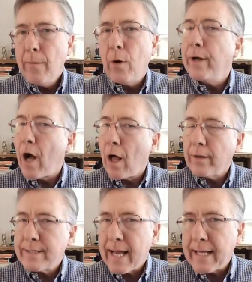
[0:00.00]
But when
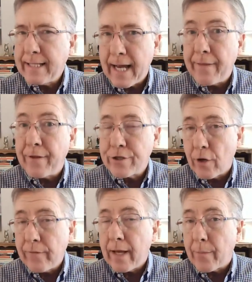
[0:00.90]
all is said and done, the
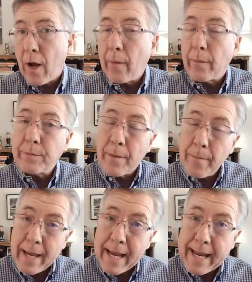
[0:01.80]
Soviet problem to
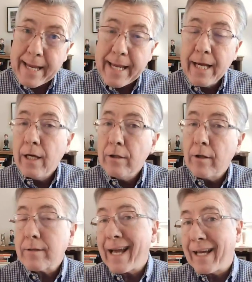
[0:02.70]
me
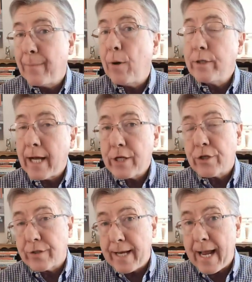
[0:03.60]
looks like a
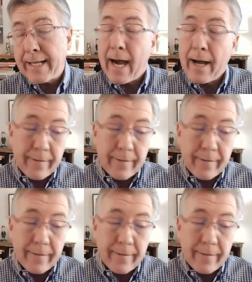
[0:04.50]
potential standout.